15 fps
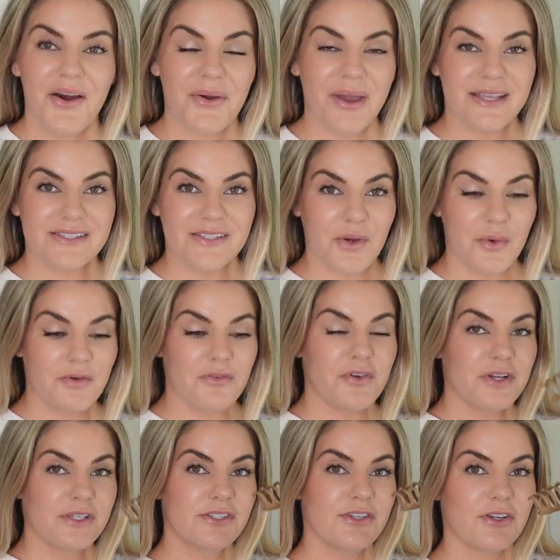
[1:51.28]
Okay, so
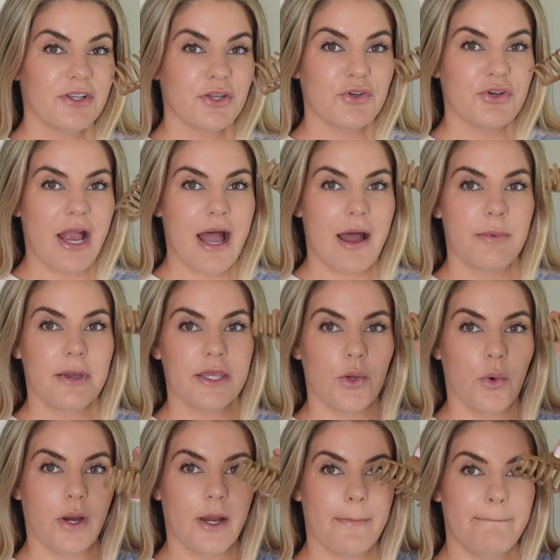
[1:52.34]
first you're going to grab
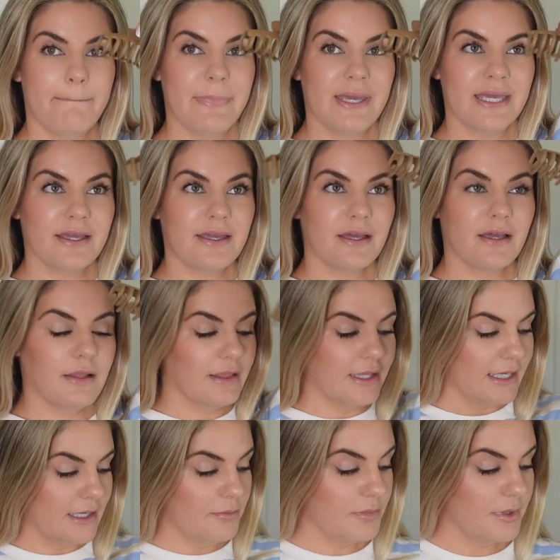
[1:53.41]
your big
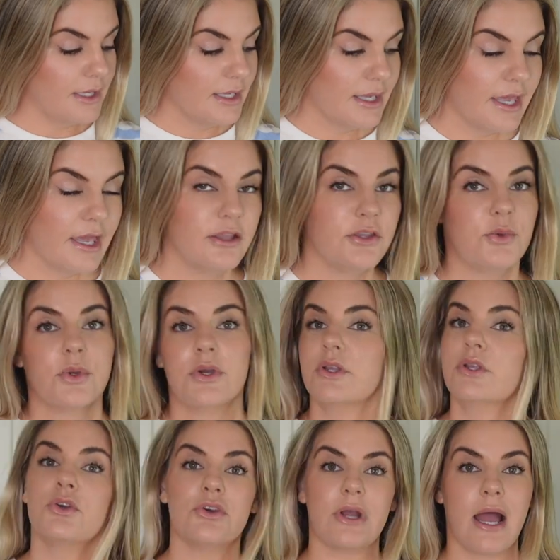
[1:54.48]
clip and you're
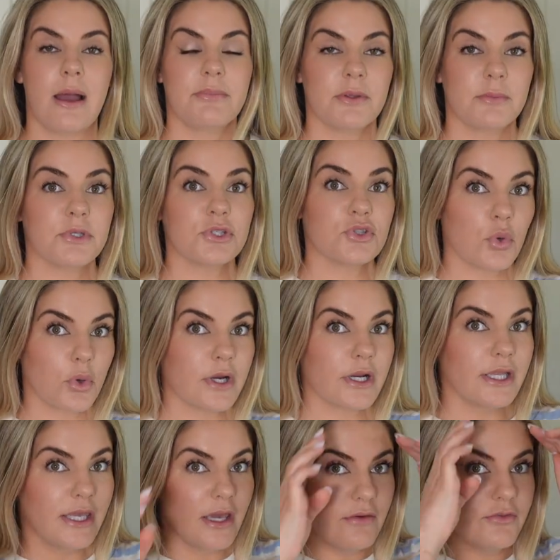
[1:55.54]
going to grab the
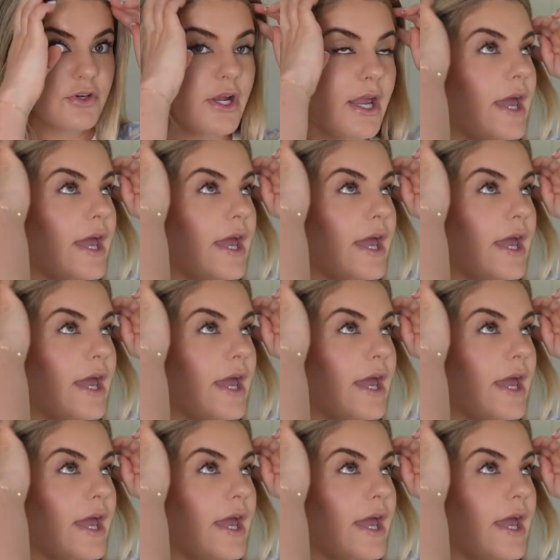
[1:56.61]
majority of your